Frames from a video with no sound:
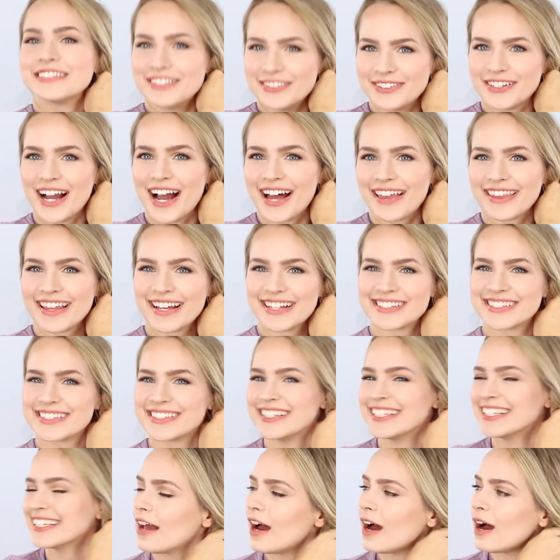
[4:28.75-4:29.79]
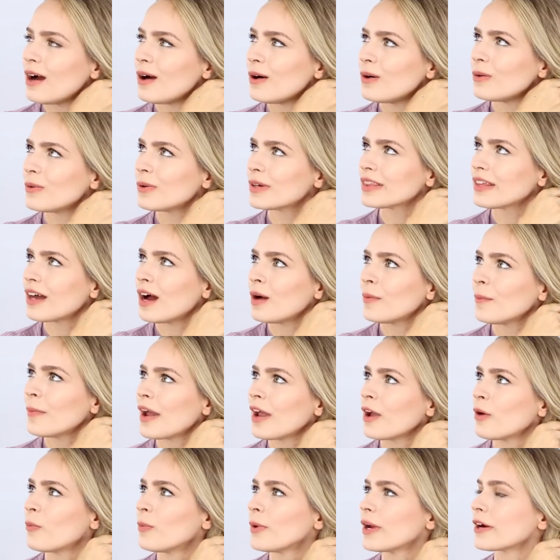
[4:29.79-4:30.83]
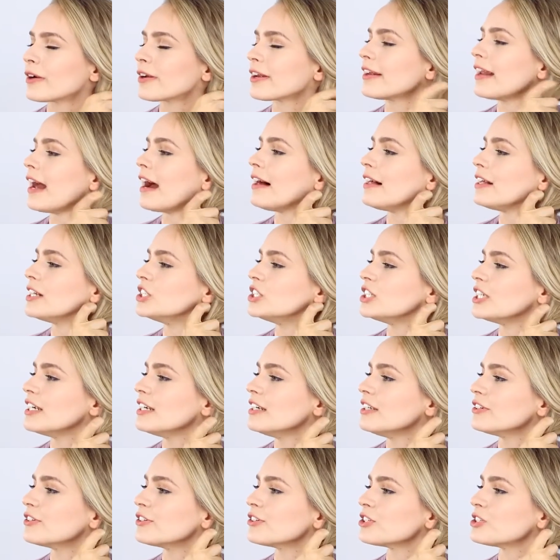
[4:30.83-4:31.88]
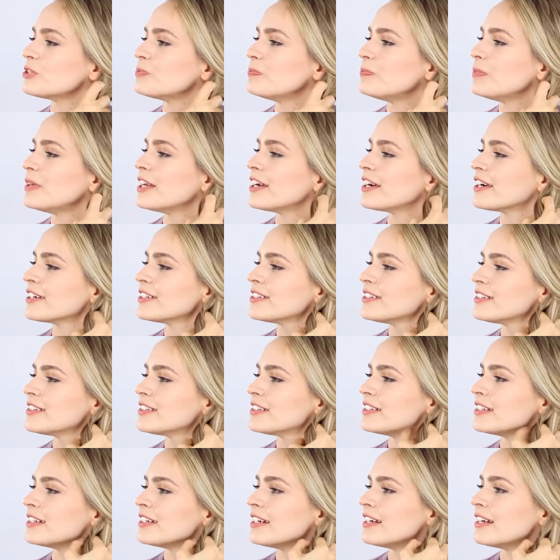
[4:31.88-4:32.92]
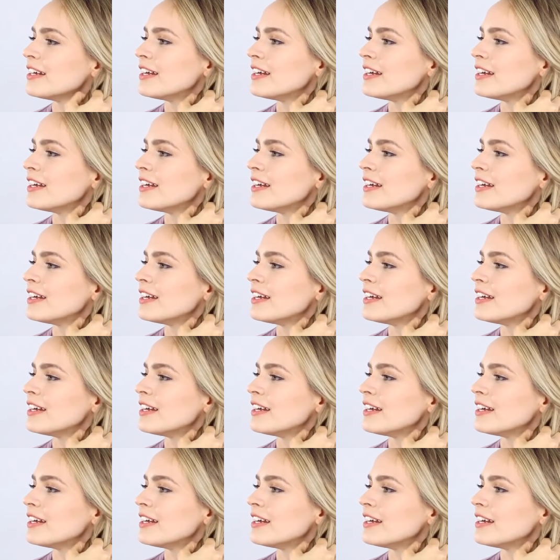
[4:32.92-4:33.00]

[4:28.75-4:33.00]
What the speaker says: You got this. Now, without my weird analogy, you're just pierce,